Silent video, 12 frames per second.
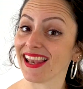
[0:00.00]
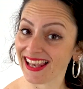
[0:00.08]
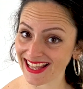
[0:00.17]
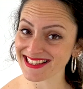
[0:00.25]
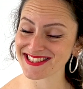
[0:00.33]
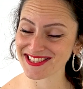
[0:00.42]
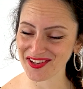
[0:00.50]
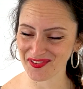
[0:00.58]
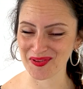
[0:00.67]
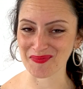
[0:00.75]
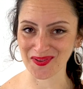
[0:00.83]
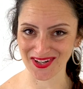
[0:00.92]
Let's see a
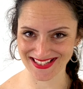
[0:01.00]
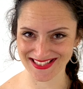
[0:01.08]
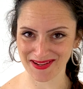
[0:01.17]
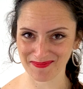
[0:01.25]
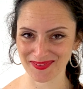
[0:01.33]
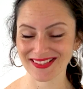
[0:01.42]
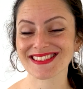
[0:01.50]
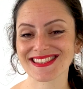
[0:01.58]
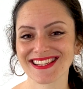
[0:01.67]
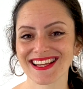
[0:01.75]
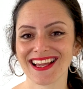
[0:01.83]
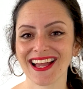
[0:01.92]
few more
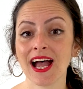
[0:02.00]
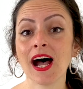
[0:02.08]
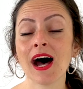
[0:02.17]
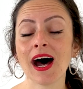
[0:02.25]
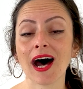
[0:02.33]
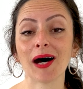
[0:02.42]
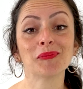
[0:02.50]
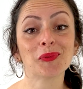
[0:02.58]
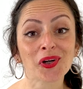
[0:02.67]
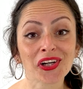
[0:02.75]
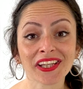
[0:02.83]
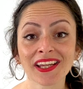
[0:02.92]
examples. I'm
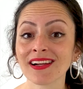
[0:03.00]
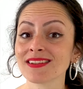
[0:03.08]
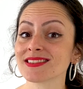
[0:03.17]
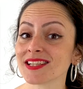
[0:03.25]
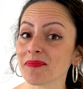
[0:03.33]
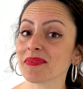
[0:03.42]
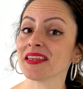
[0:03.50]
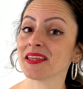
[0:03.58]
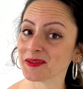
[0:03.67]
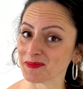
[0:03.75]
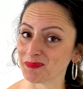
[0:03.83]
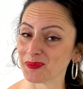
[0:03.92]
working on something
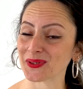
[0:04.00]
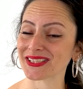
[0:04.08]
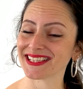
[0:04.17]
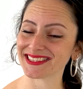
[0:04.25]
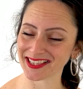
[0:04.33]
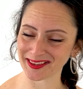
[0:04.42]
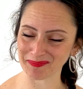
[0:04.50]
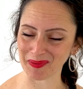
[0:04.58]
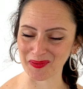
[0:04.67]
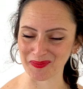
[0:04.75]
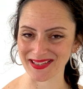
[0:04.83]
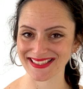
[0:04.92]
important at the
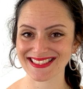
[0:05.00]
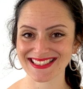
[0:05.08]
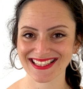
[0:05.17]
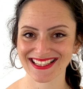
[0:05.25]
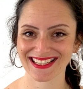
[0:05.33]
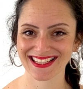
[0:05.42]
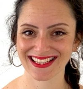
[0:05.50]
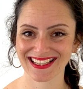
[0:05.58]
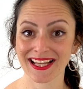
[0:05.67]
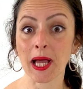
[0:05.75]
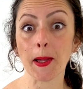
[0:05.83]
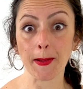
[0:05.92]
moment.
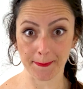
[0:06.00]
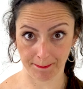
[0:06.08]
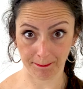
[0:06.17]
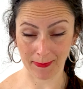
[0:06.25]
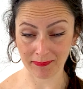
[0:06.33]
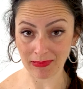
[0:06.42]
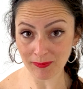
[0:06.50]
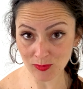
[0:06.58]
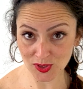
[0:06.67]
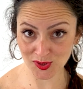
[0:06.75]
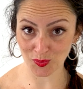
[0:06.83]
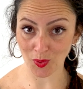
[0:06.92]
My mom
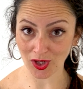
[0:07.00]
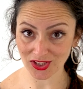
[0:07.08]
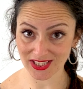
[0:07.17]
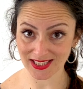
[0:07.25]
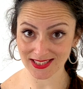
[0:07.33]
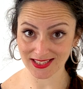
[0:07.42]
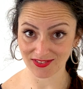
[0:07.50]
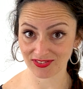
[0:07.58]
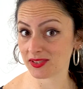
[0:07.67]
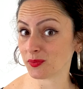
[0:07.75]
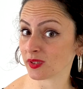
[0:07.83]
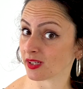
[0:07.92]
was watching
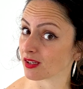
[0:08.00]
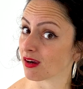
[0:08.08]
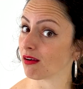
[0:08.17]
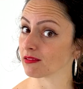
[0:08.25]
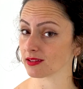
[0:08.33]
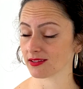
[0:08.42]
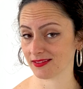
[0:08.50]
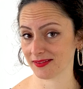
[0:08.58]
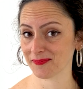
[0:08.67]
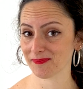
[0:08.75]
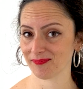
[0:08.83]
TV when I called her.